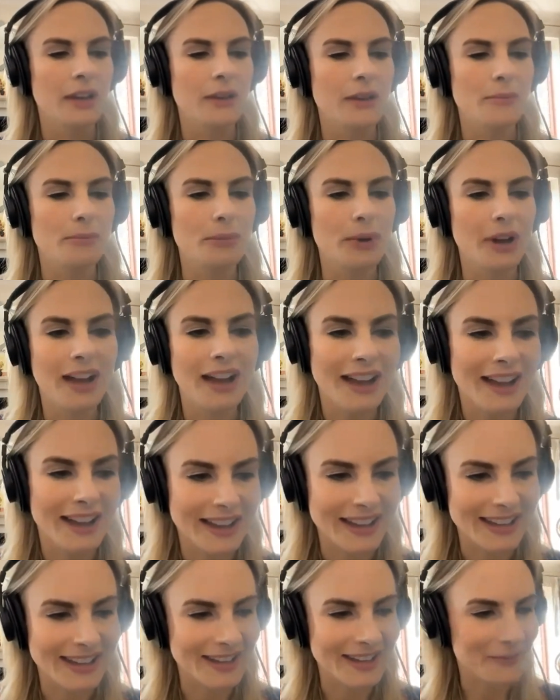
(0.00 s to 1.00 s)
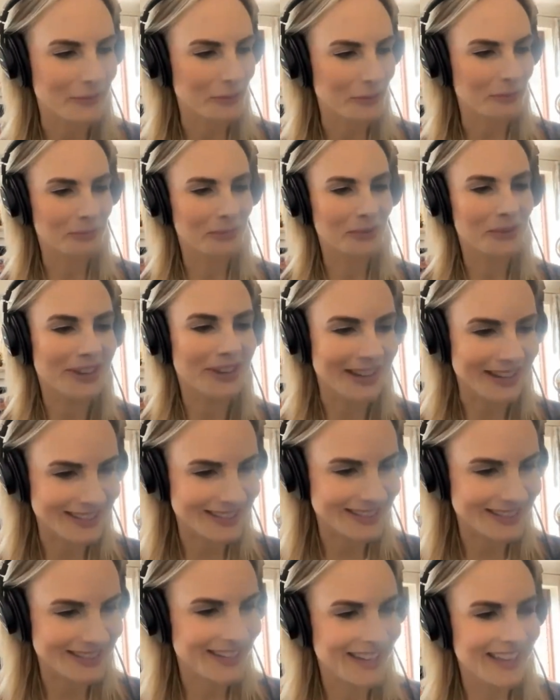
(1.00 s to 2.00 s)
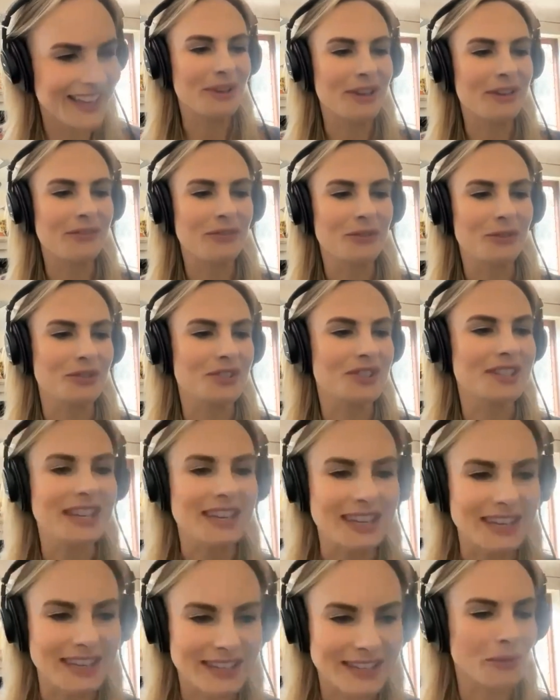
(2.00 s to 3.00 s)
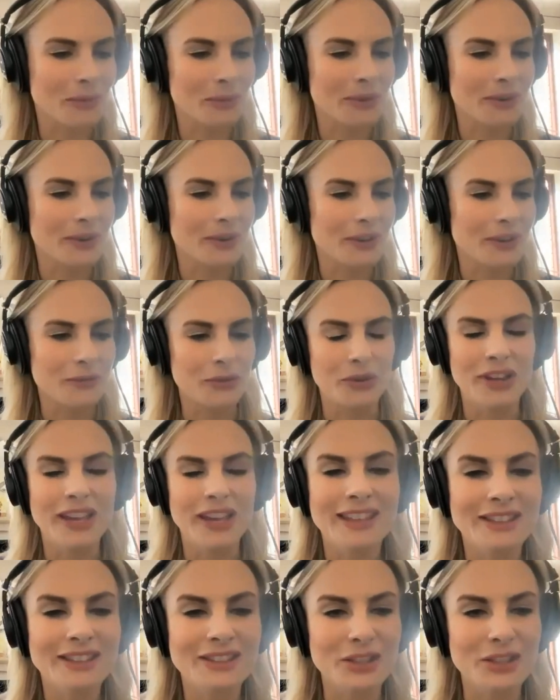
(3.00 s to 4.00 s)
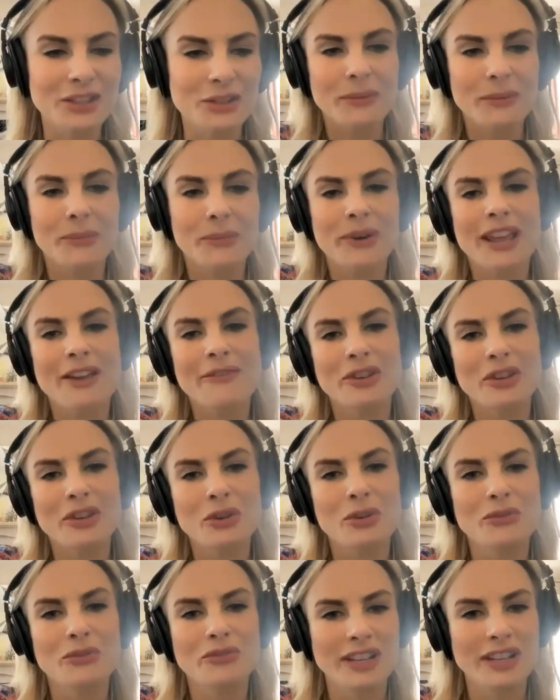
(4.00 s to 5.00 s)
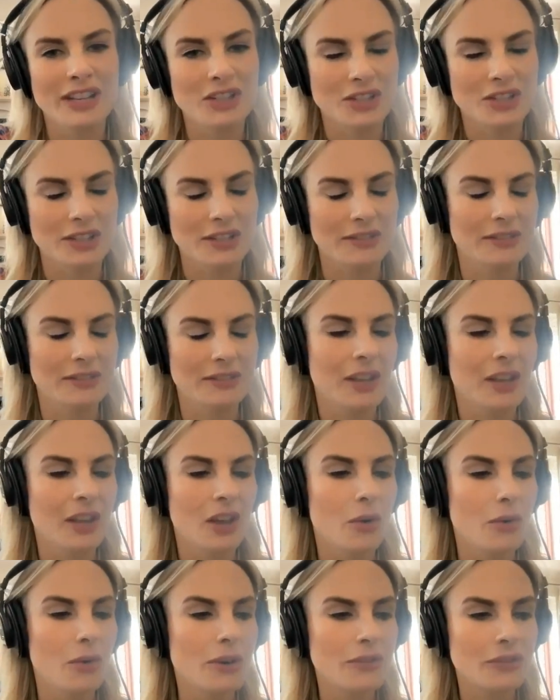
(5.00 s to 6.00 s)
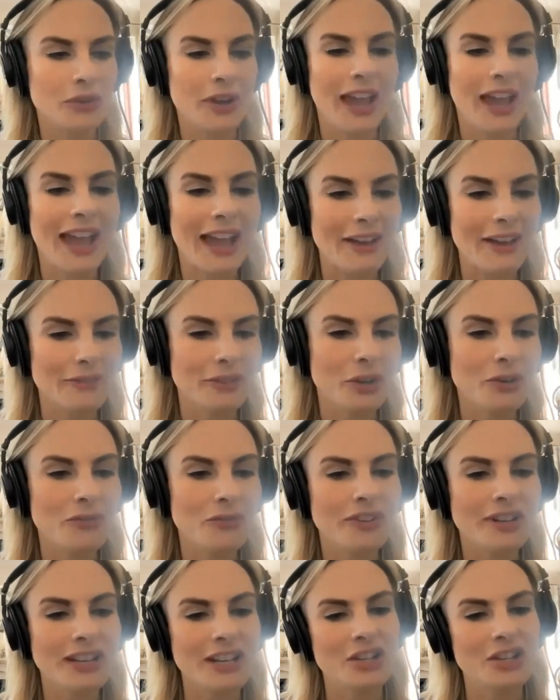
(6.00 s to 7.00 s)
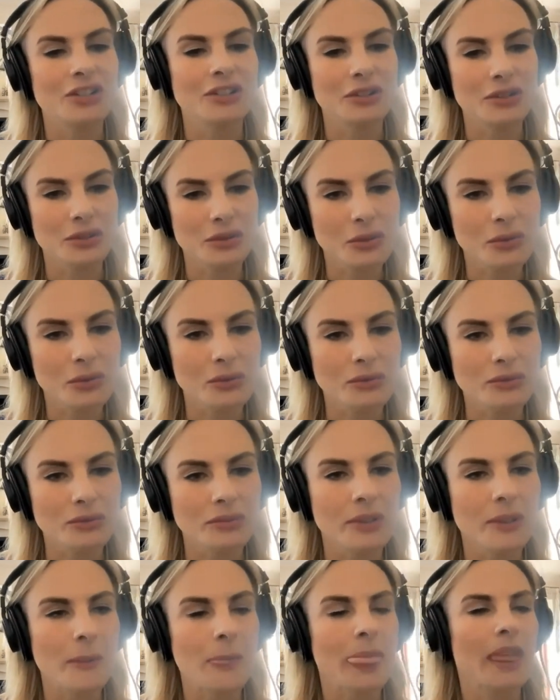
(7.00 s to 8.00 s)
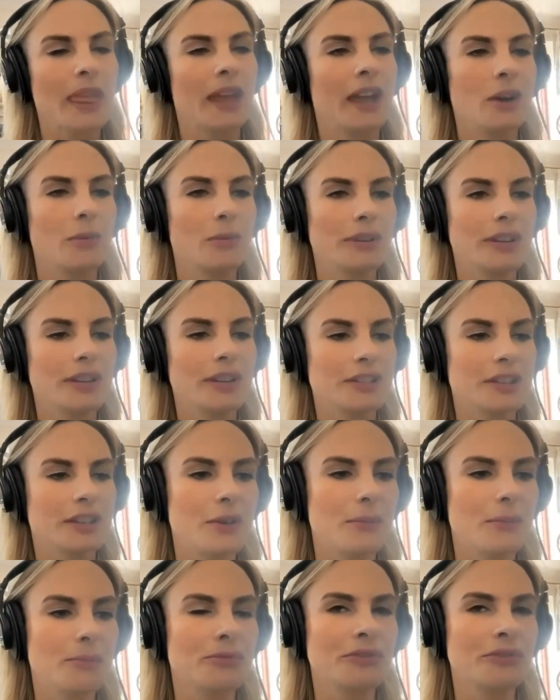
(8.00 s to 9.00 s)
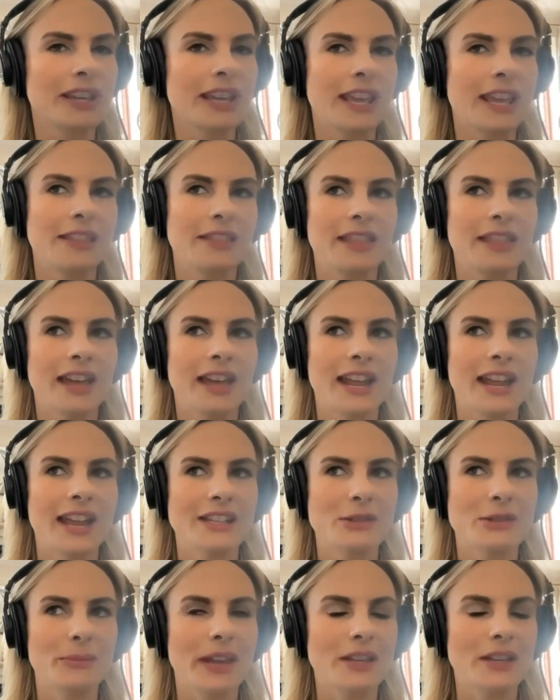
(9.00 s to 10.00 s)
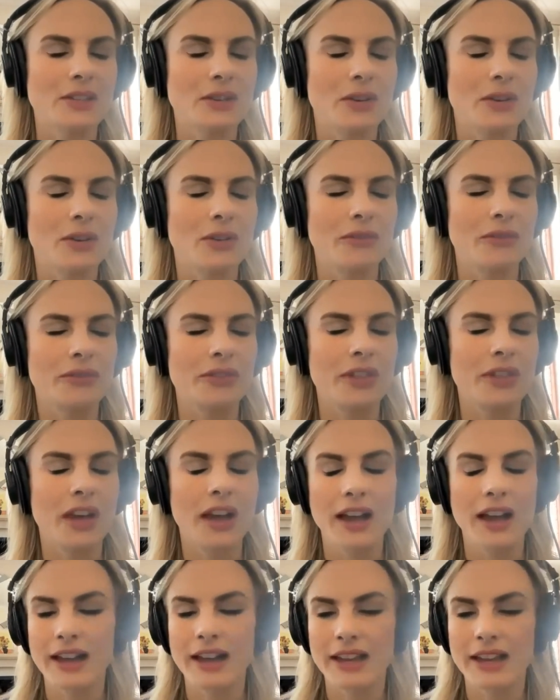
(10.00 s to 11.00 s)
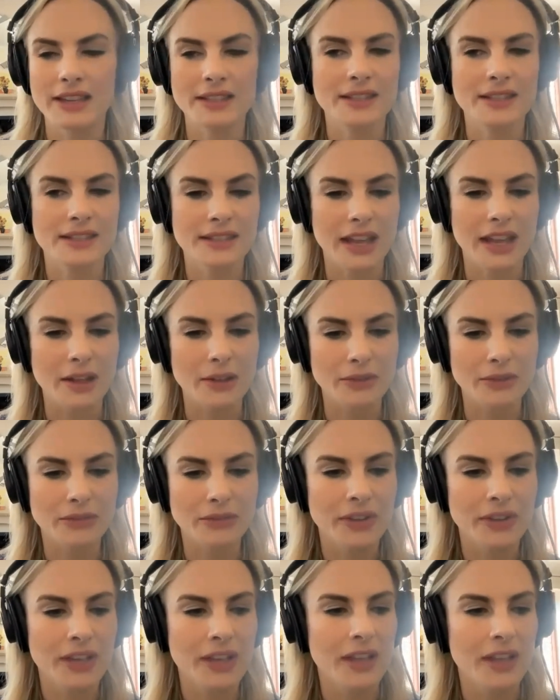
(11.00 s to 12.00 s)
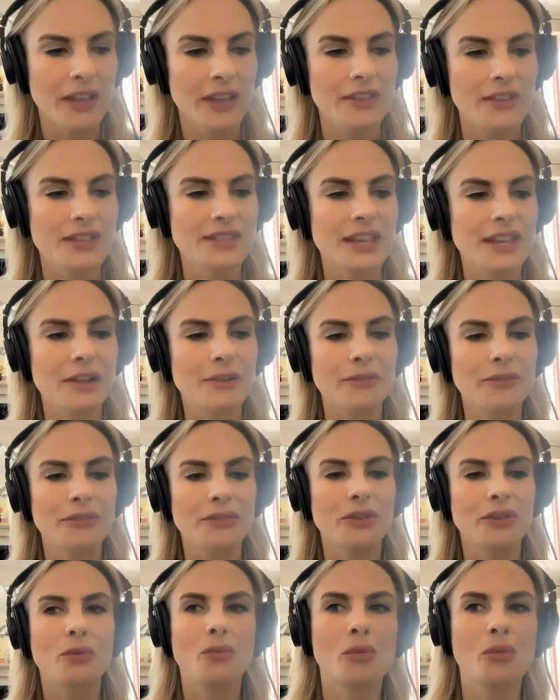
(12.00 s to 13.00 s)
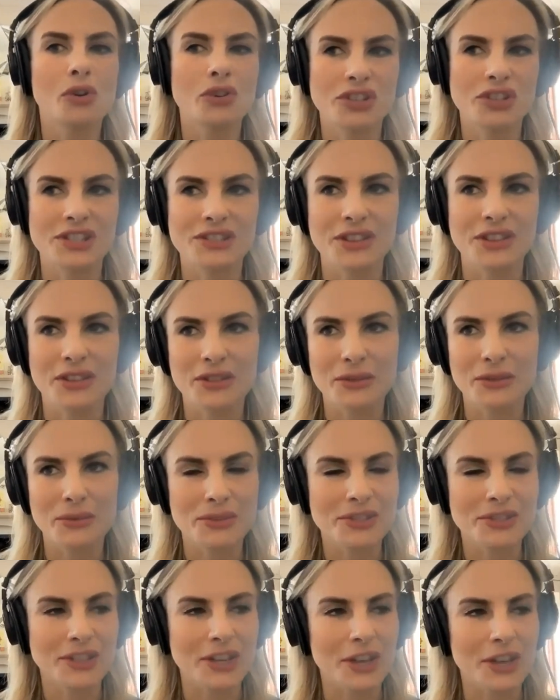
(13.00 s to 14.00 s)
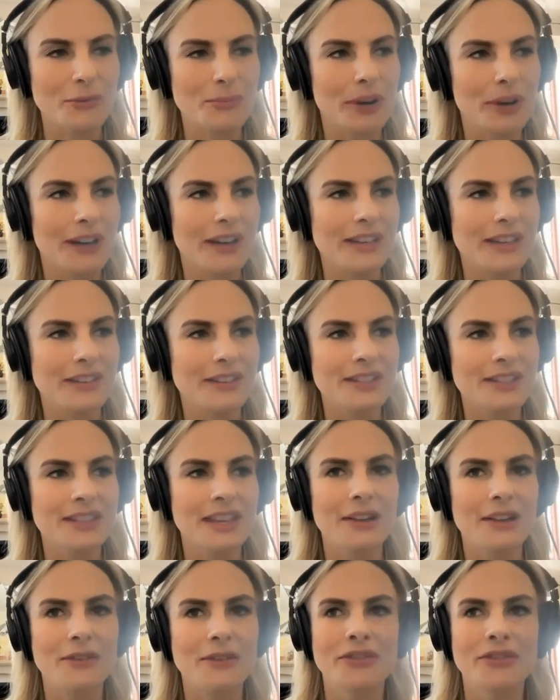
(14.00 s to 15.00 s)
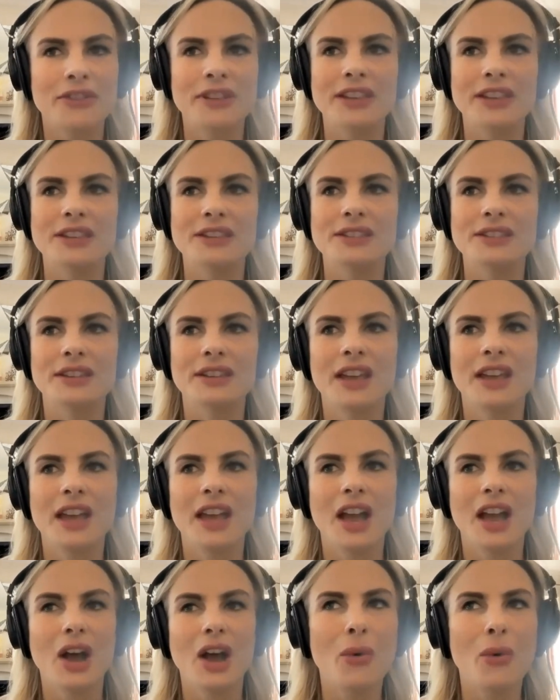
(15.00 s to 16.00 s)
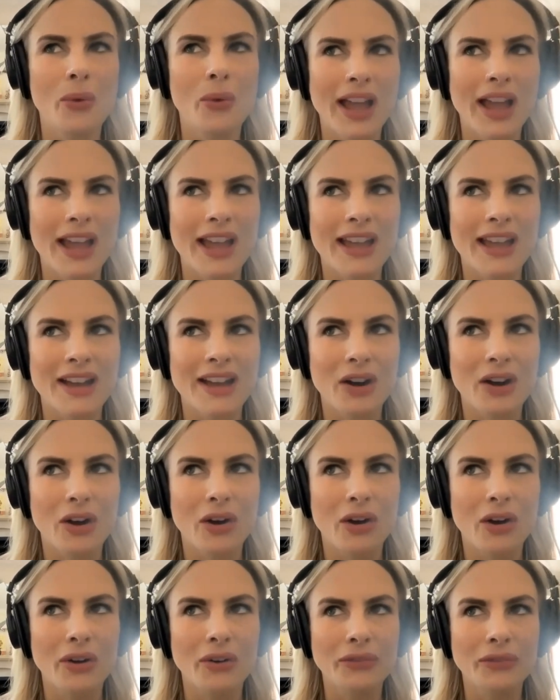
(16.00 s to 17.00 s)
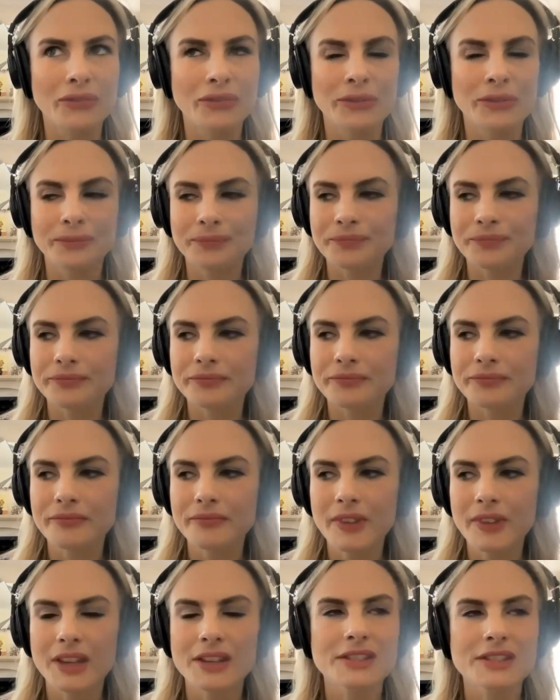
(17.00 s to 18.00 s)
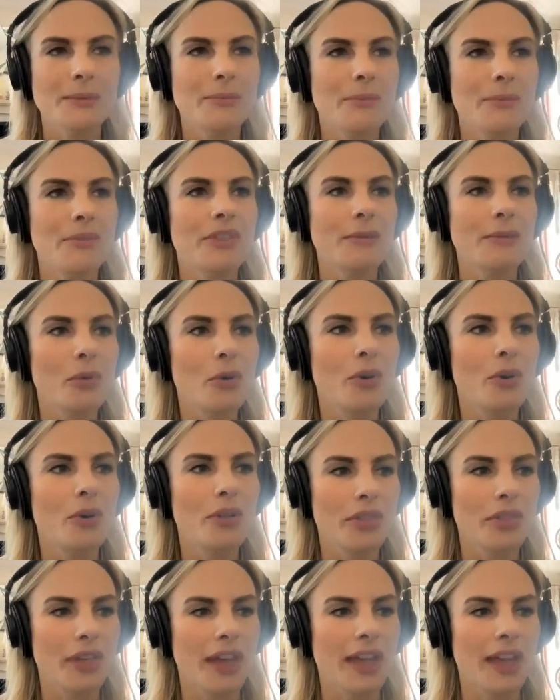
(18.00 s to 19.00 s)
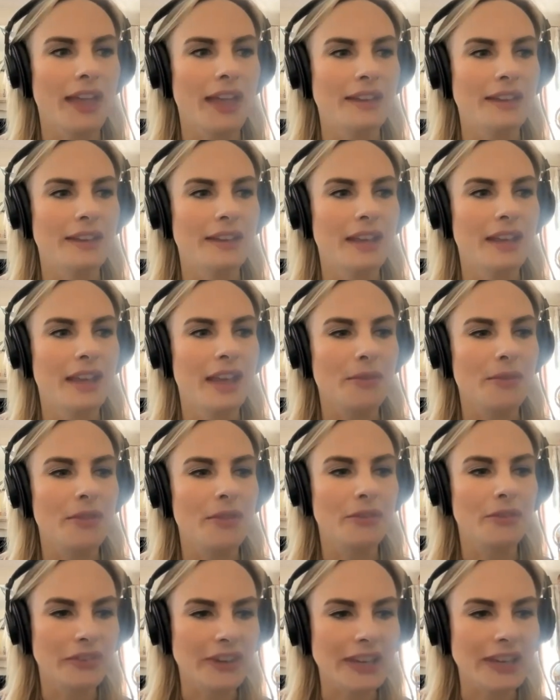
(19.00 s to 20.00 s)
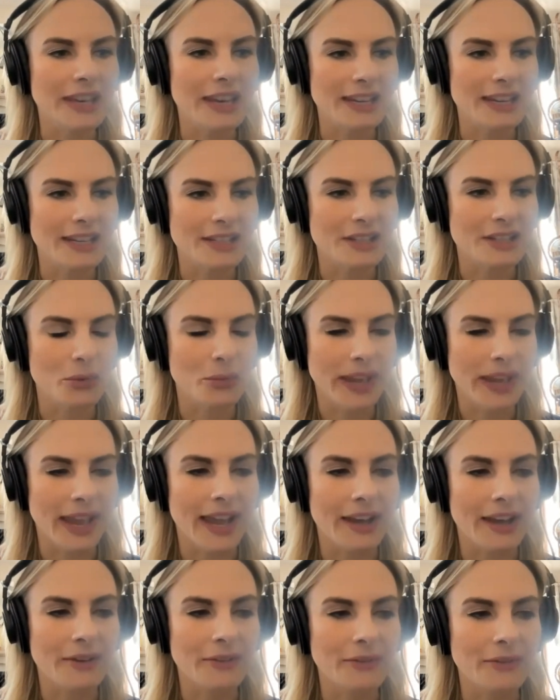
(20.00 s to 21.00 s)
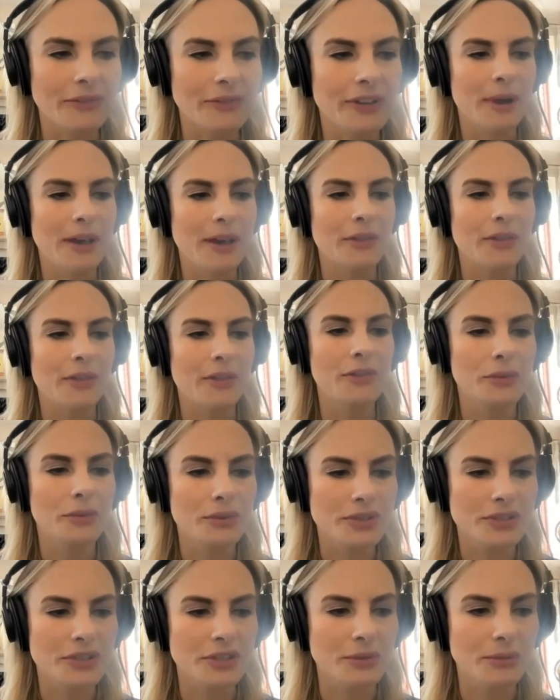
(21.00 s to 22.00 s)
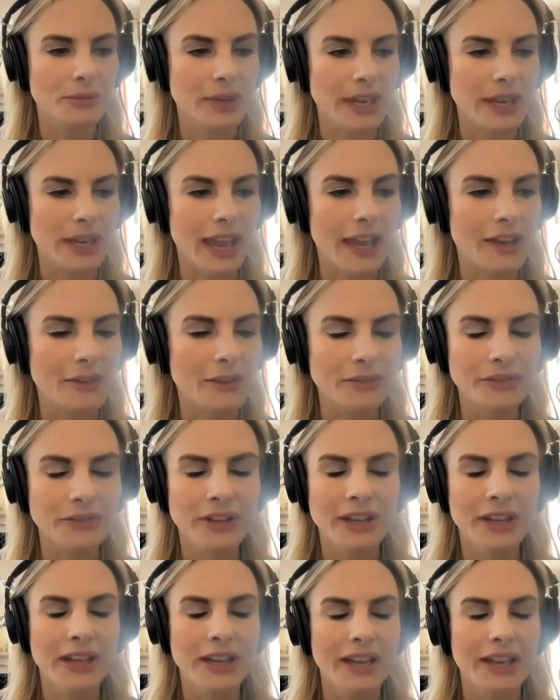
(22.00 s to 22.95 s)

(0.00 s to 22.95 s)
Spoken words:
Baha'i, if you're Buddhist, if you're Sikh, if you're Hindu, or whatever your religion, or if you have no religion at all, I wanted to bring in that aspect of the highest self, the self that watches the thoughts go by, the self that is aware of something more than the feelings that we have and the thoughts that we have.